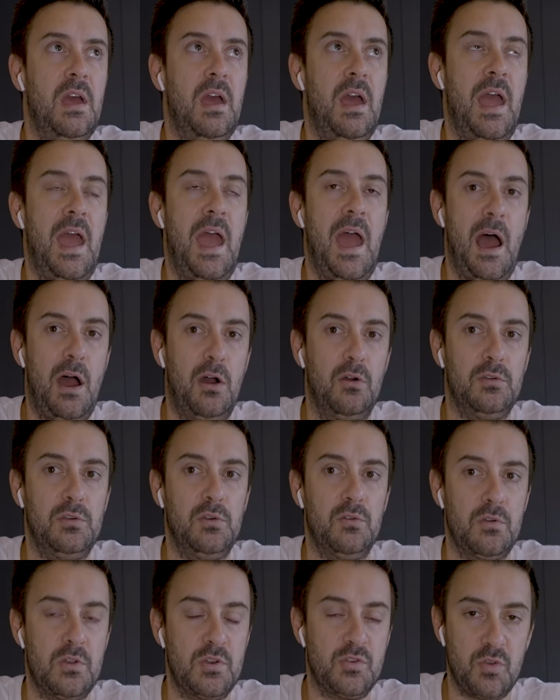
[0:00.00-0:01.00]
how
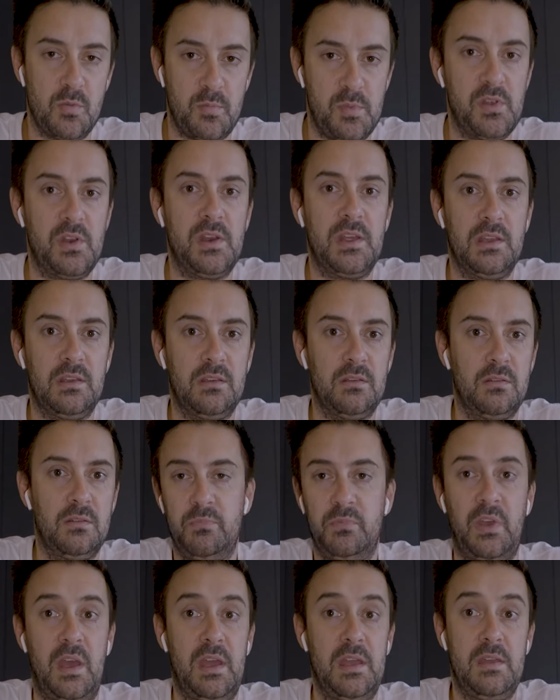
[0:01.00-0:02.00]
you're attributing,
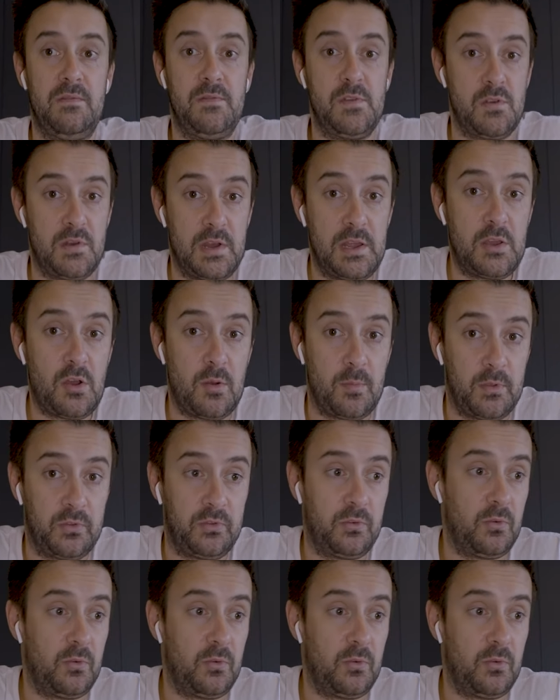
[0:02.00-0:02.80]
say, if you're an e-commerce